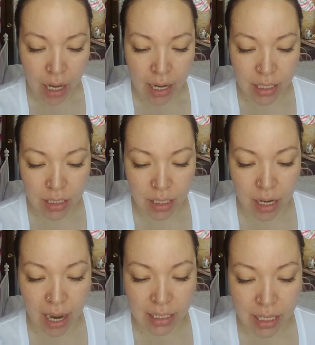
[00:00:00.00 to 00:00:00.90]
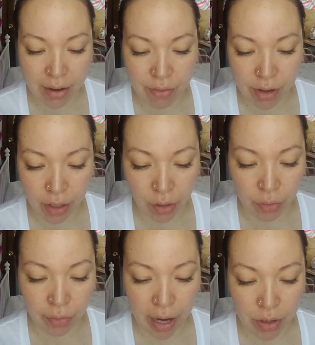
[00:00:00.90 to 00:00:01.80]
And it's an
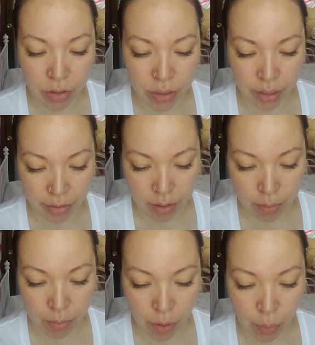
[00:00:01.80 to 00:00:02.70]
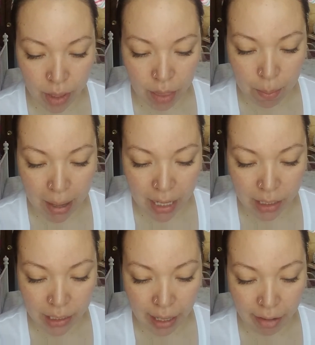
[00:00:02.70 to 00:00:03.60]
anti-wrinkle retinol serum with
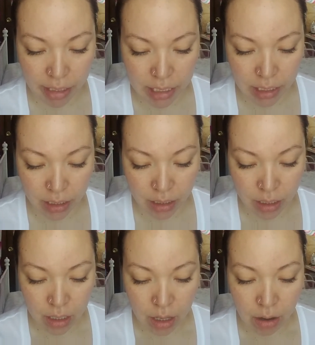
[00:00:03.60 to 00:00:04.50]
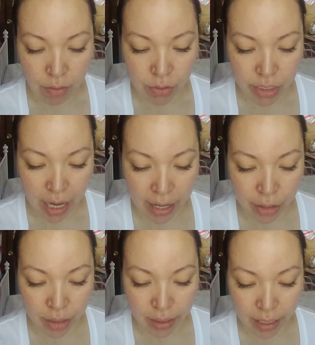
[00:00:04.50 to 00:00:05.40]
beta carotene for
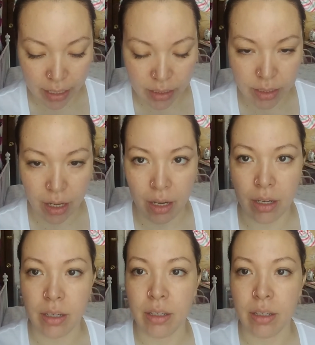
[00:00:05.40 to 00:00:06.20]
tighter looking skin.